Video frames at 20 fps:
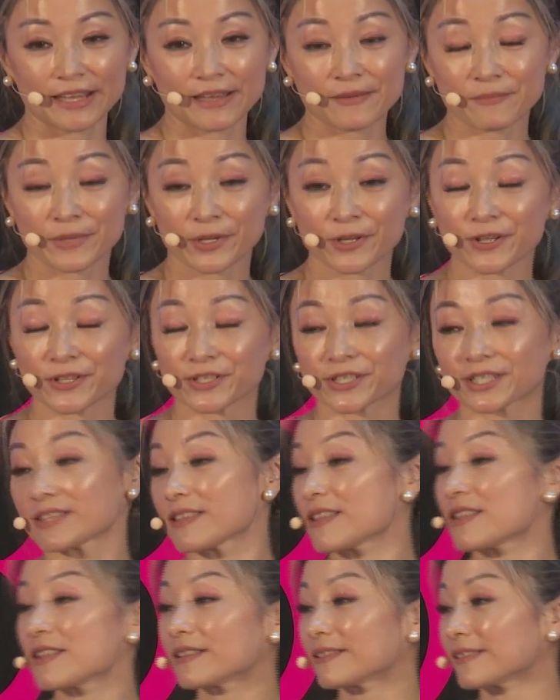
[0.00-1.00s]
because
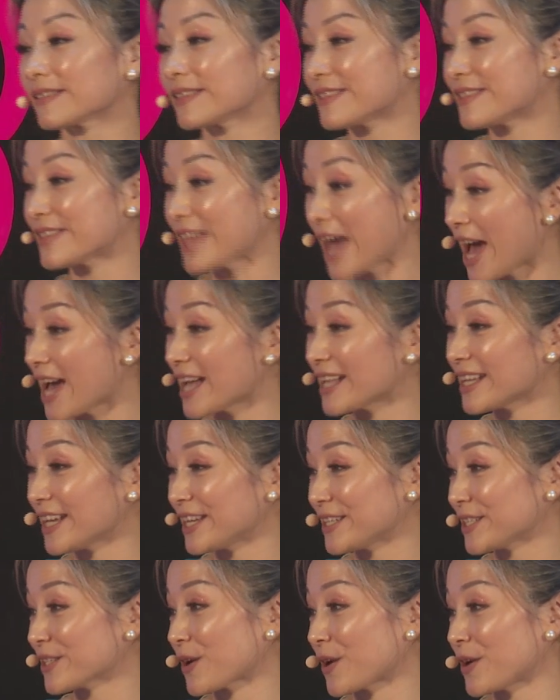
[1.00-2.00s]
that
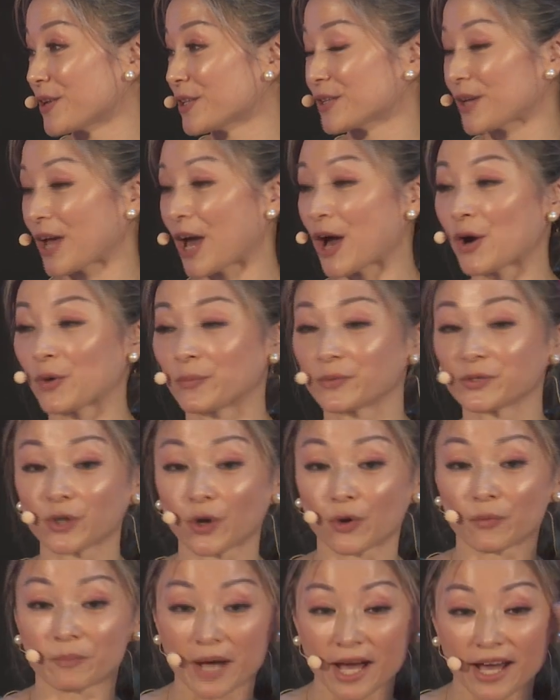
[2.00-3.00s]
is going to help
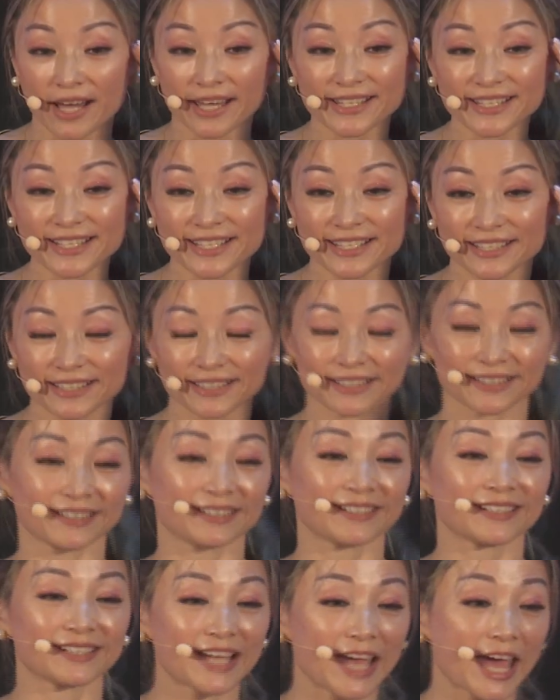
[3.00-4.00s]
your mind
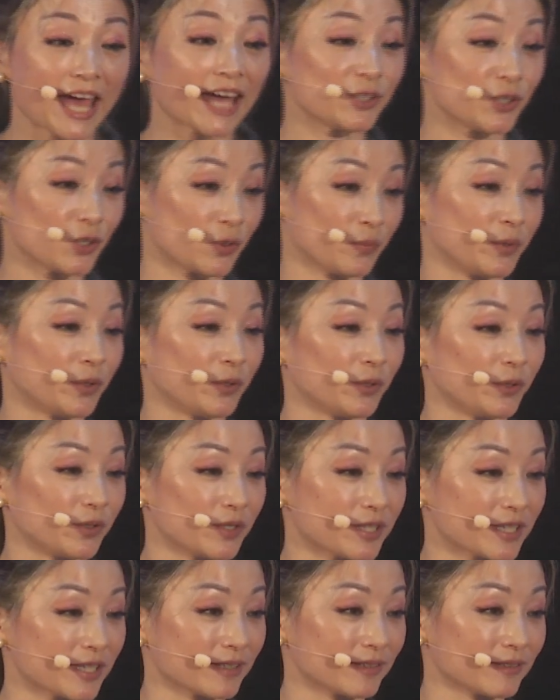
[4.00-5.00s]
and your mood
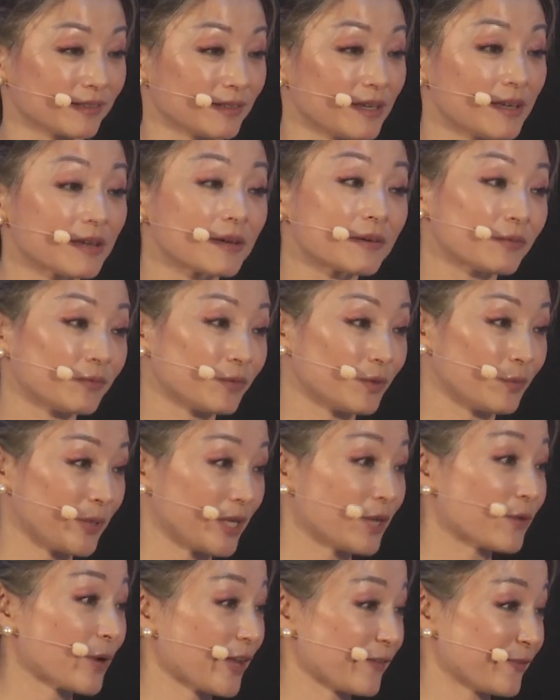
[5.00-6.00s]
will be
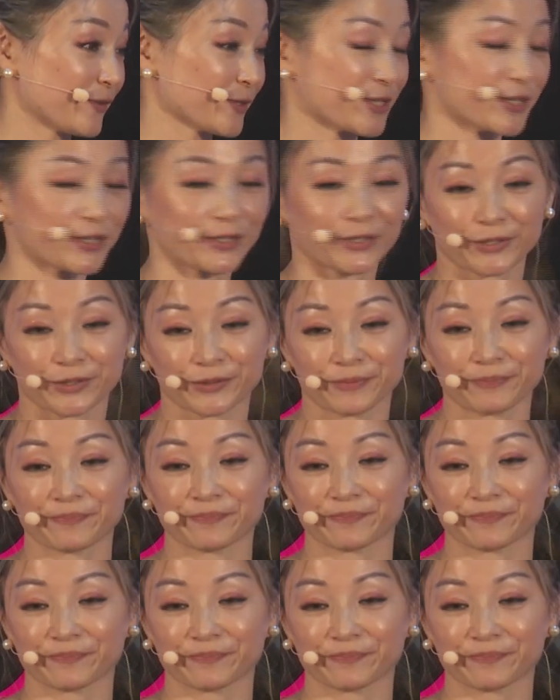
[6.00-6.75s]
grateful to you.